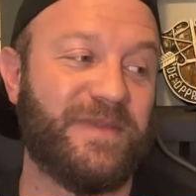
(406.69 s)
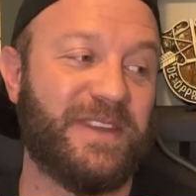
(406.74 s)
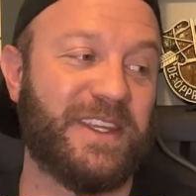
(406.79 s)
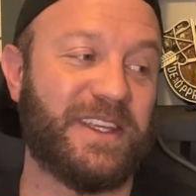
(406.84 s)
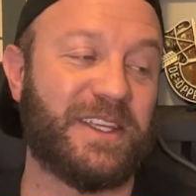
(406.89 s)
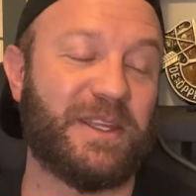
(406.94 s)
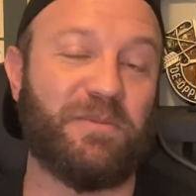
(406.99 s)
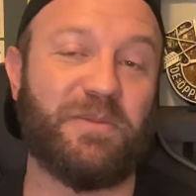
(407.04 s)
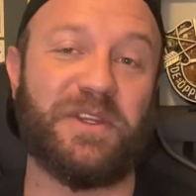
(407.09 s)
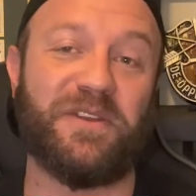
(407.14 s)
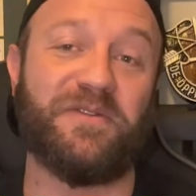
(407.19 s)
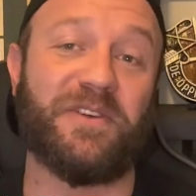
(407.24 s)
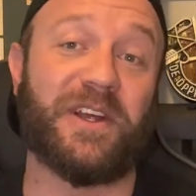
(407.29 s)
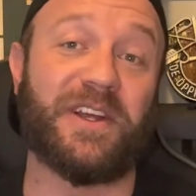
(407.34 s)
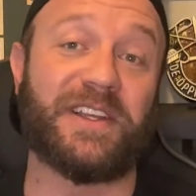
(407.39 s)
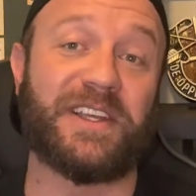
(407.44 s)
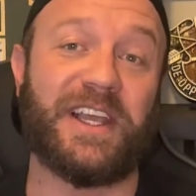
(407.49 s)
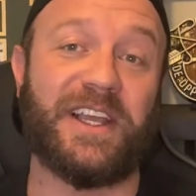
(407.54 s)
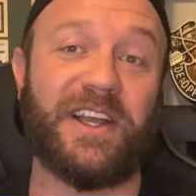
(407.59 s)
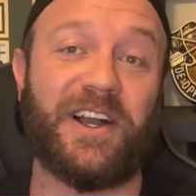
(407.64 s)
it can be
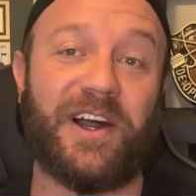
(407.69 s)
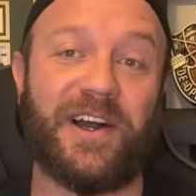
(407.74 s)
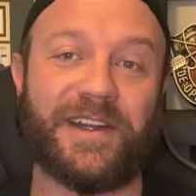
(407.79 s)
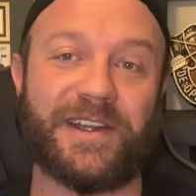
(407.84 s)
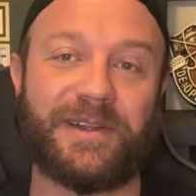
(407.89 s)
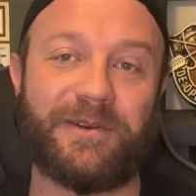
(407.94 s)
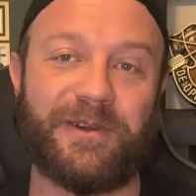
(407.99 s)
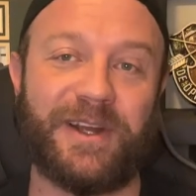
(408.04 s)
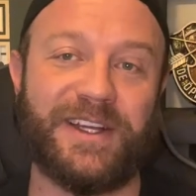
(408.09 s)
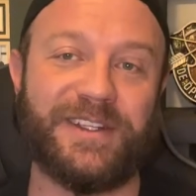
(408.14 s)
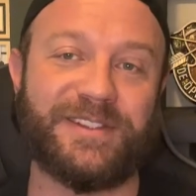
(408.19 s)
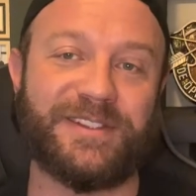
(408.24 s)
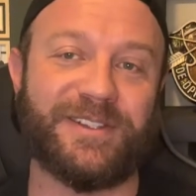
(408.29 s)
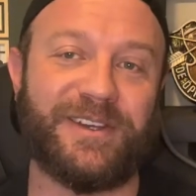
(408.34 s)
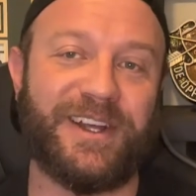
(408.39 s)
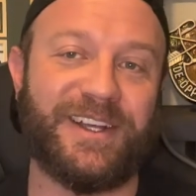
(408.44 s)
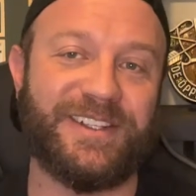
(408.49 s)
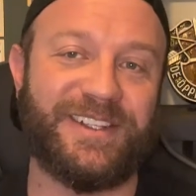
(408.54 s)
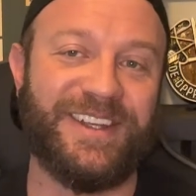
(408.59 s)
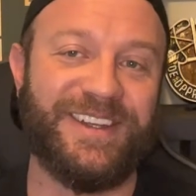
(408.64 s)
very chaotic, right? So
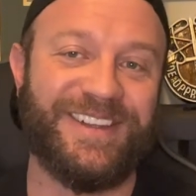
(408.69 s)
I,